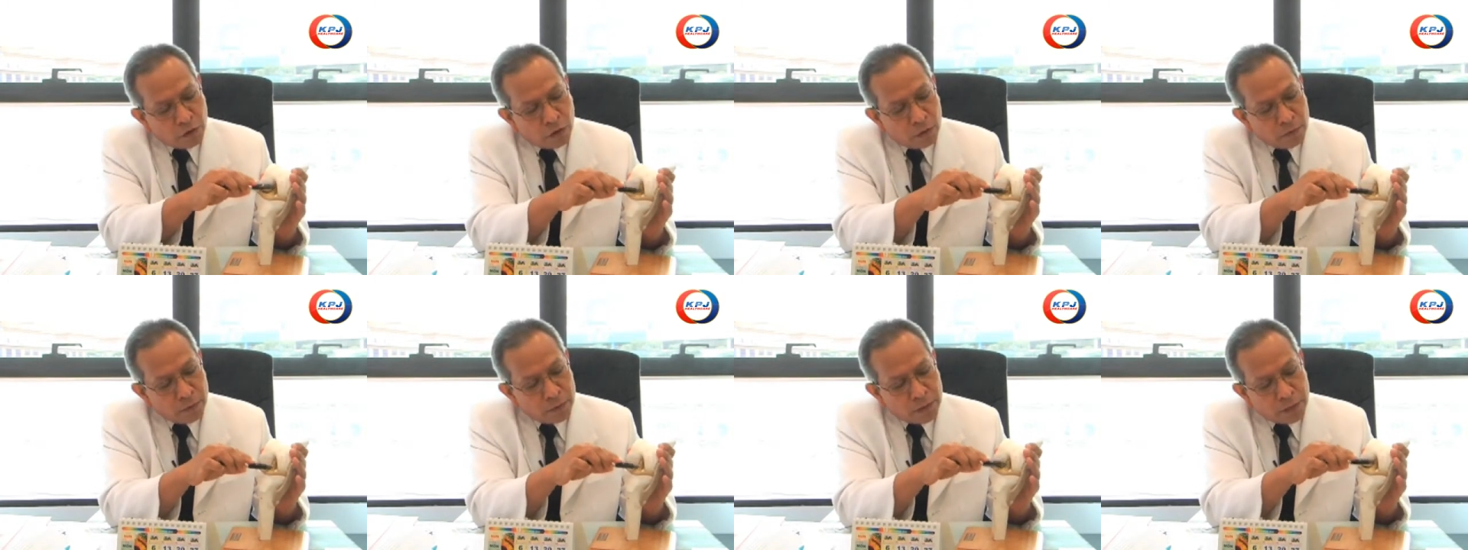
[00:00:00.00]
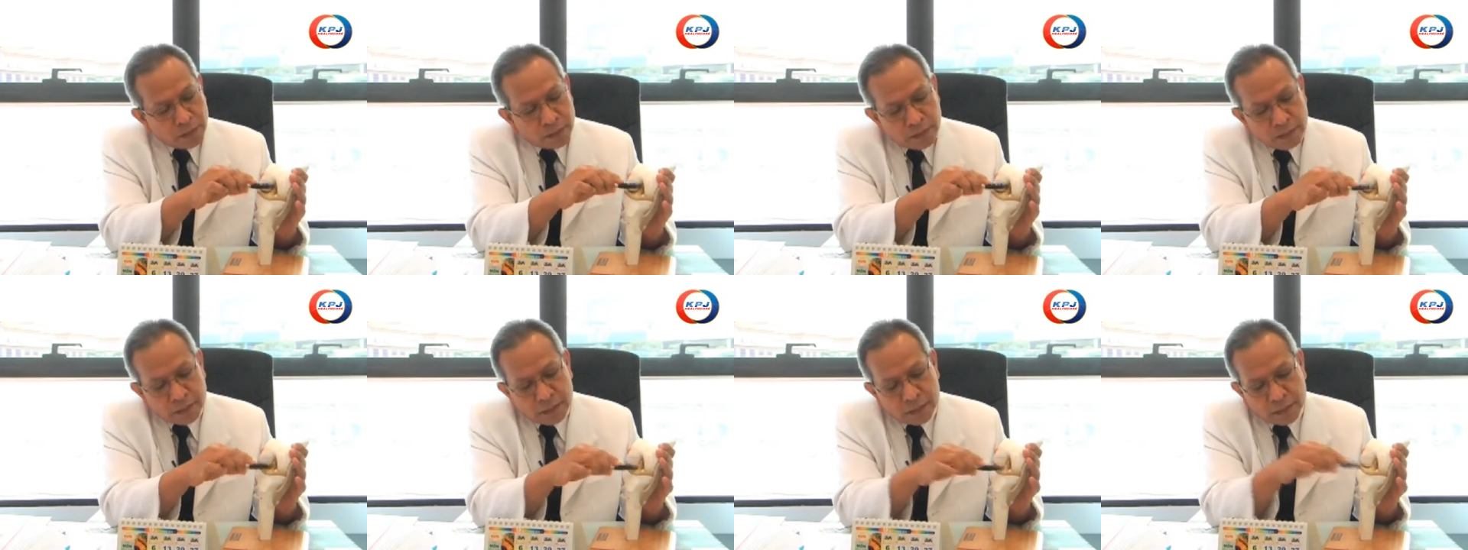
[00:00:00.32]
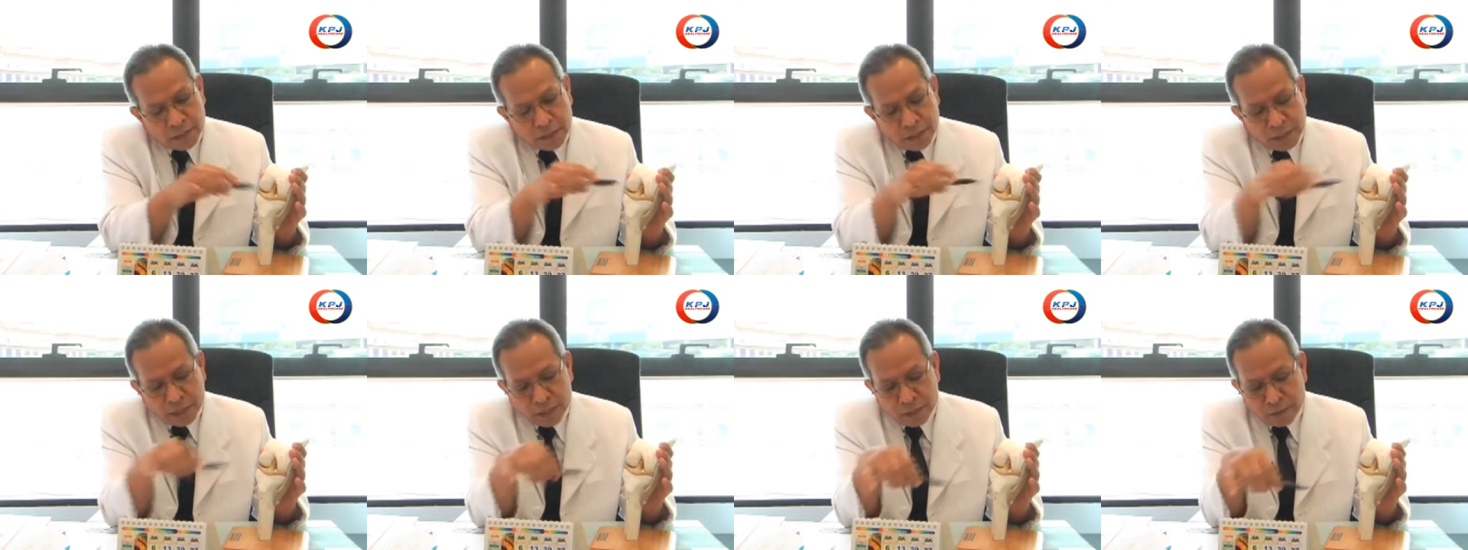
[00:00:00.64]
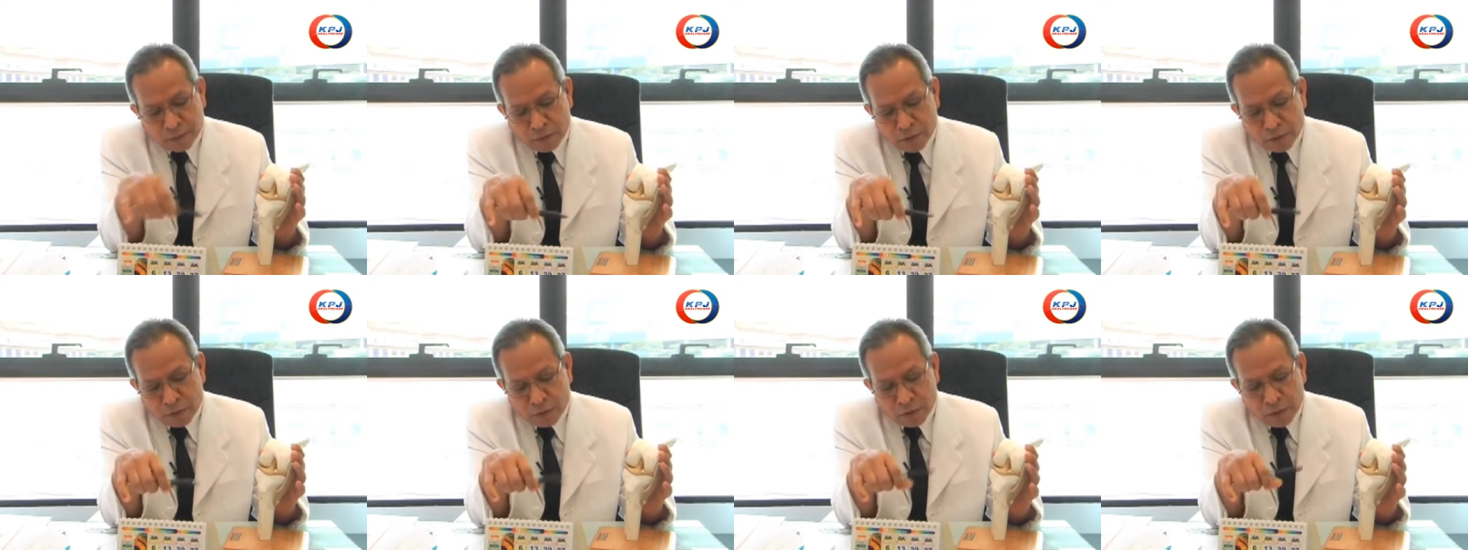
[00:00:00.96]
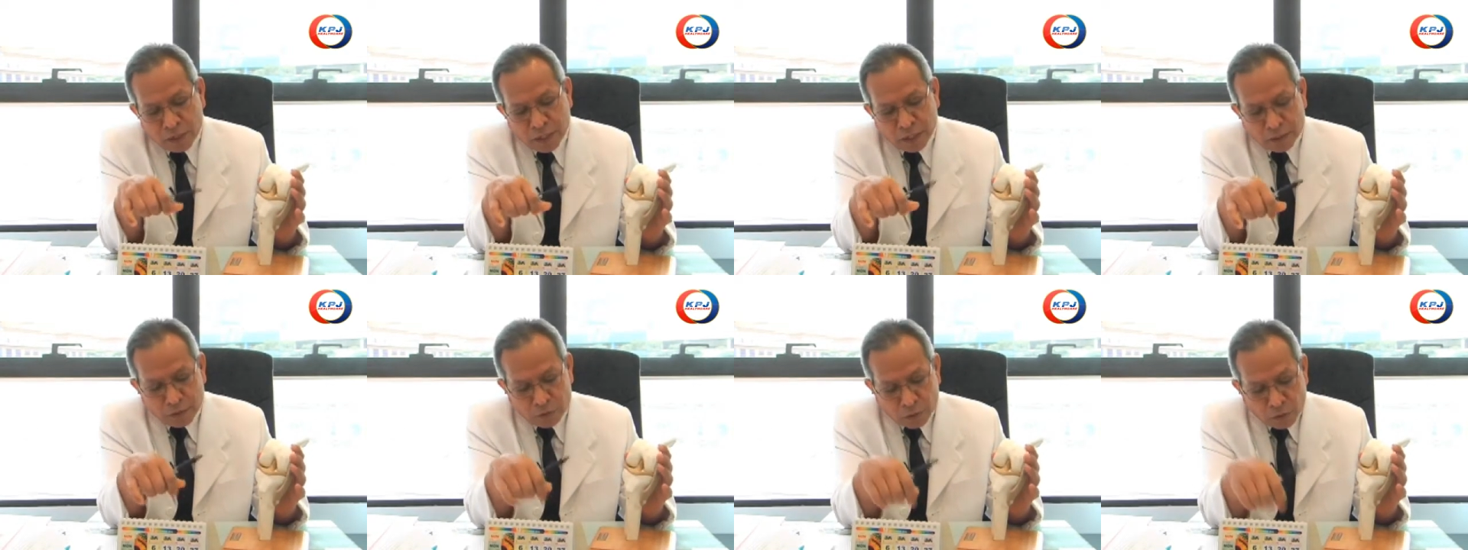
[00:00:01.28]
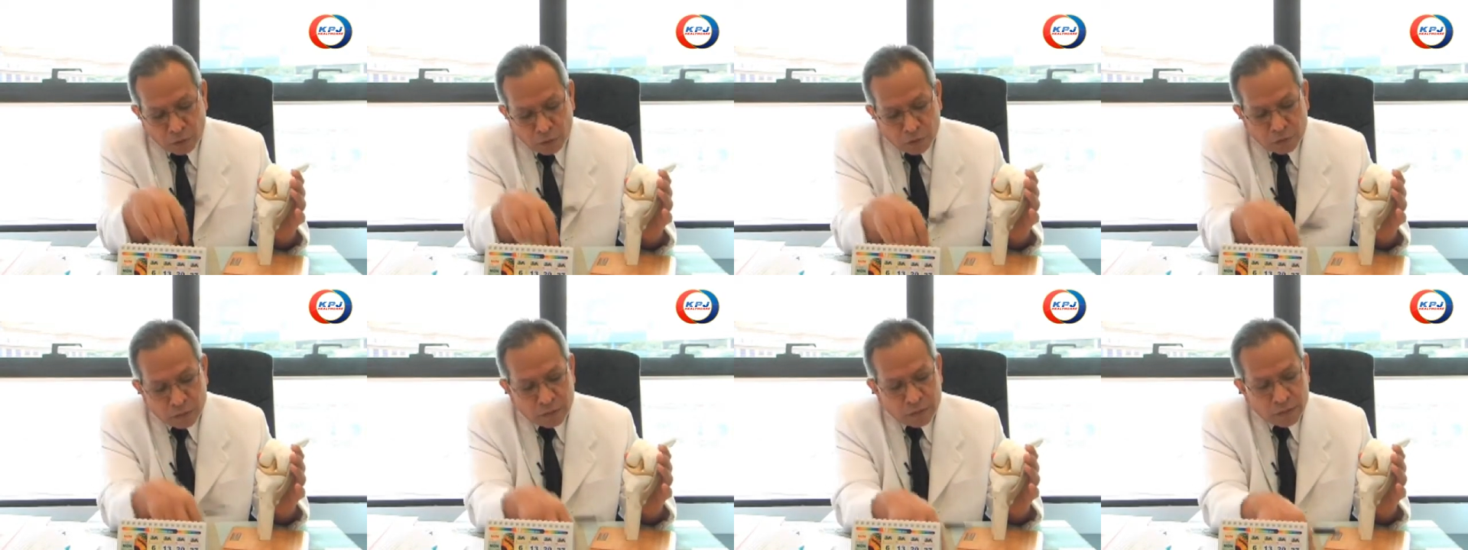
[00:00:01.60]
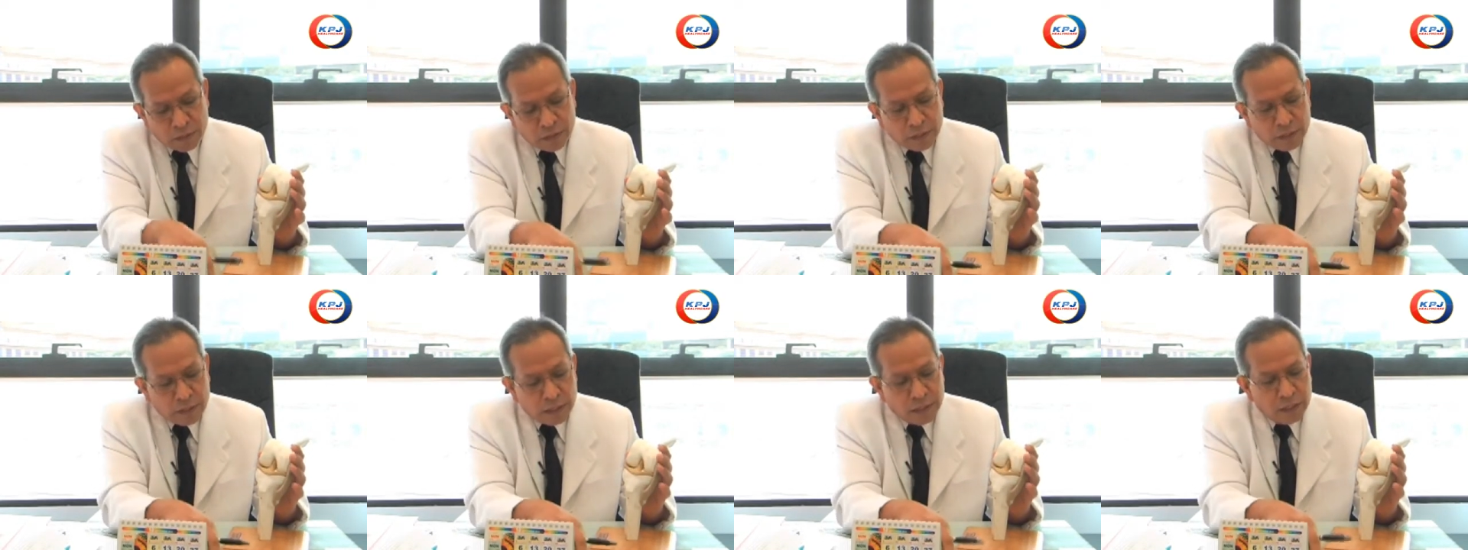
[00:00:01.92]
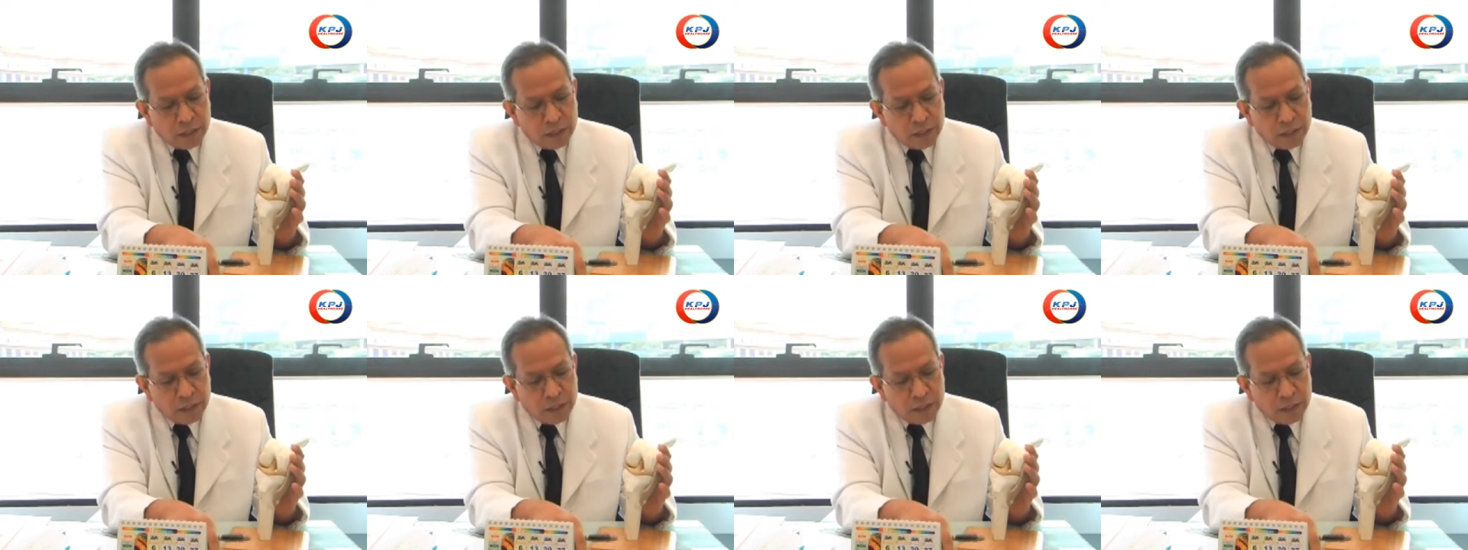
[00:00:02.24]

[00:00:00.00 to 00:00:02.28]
commonest ligament to get torn,